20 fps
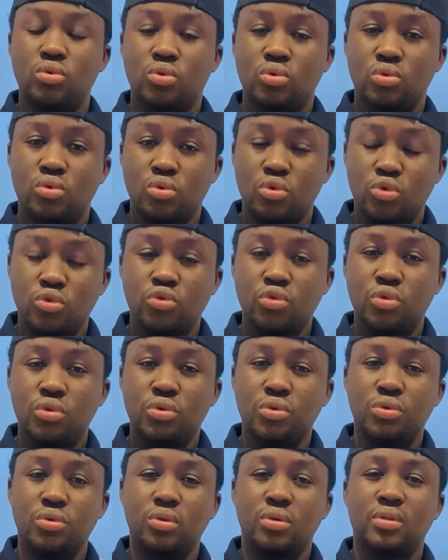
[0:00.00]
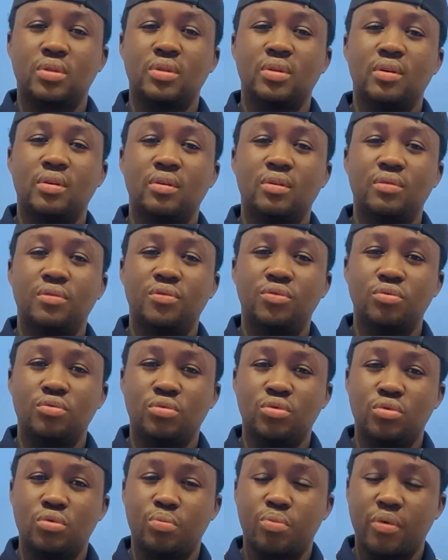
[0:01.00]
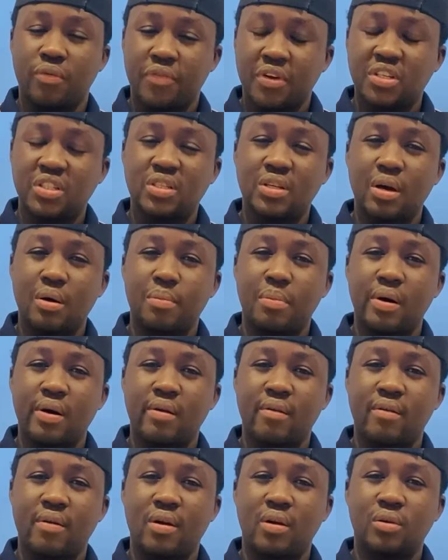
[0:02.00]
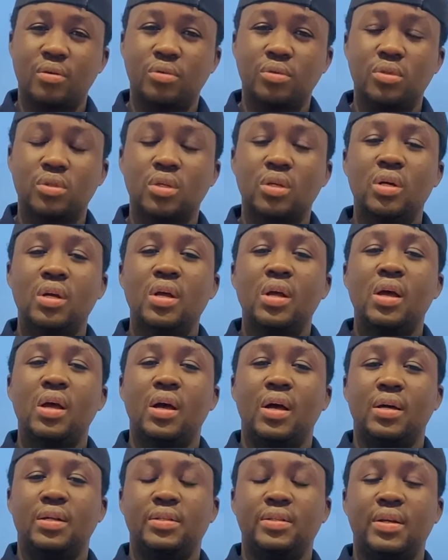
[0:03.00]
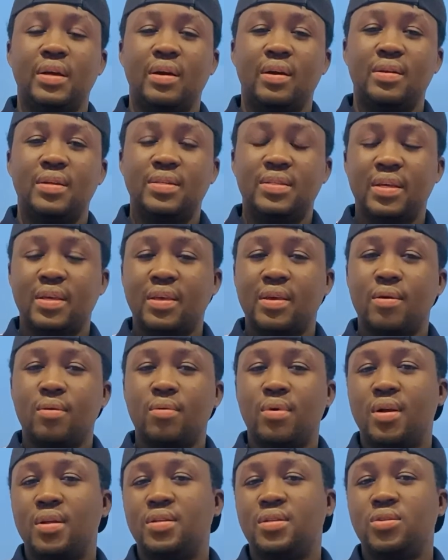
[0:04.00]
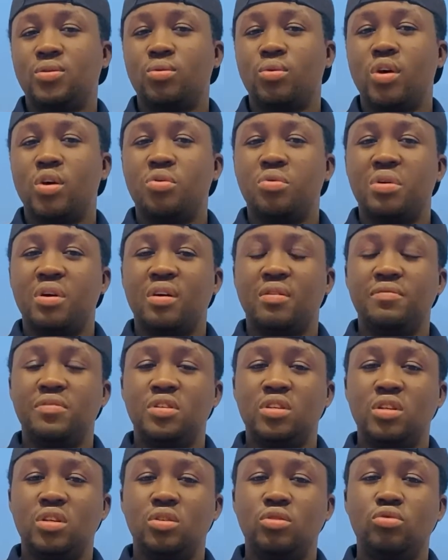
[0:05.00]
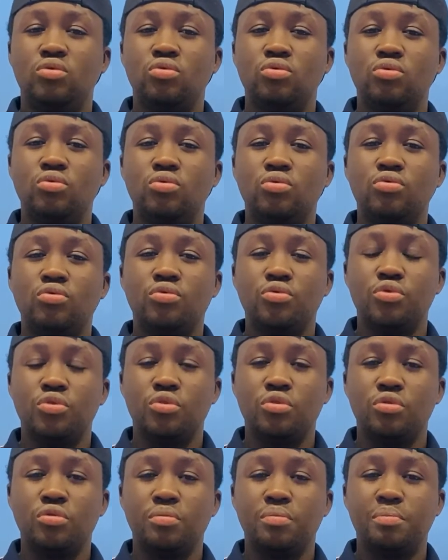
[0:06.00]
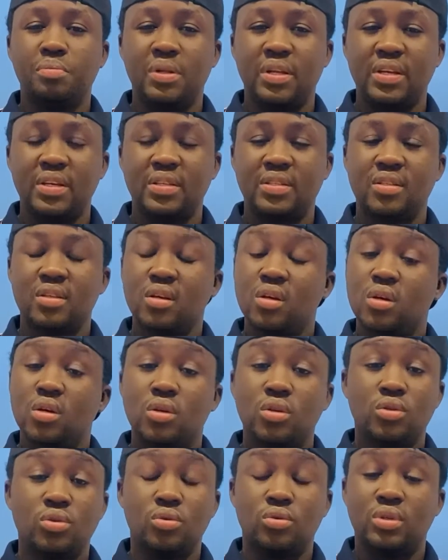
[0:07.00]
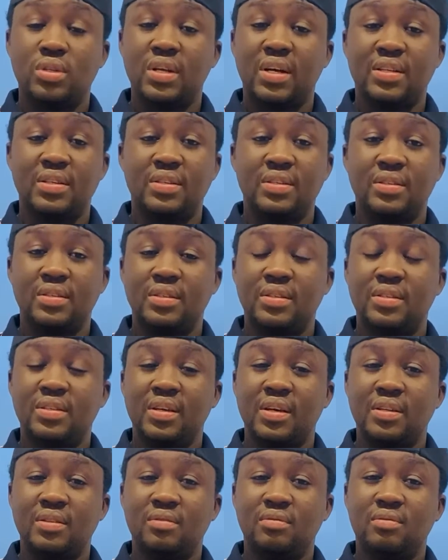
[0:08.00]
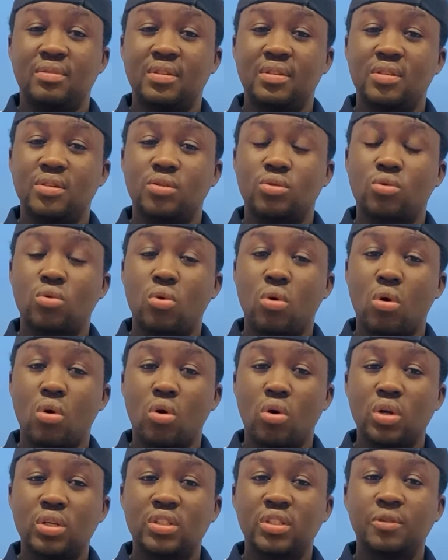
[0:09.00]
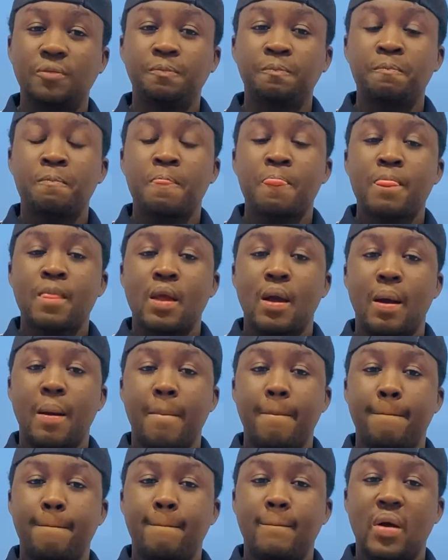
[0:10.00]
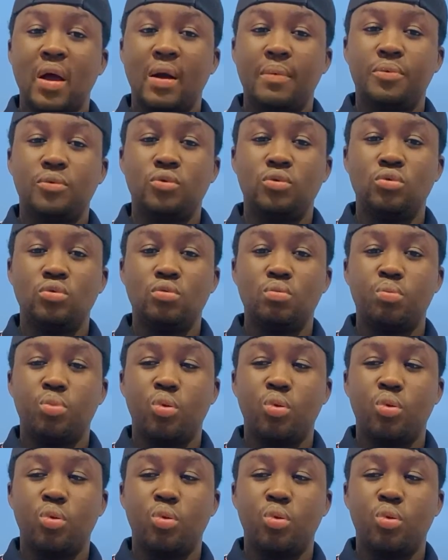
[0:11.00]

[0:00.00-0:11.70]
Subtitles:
introduce yourself, your professional background, and the second one is where you have the two role plays. So that is it, and this is scored up to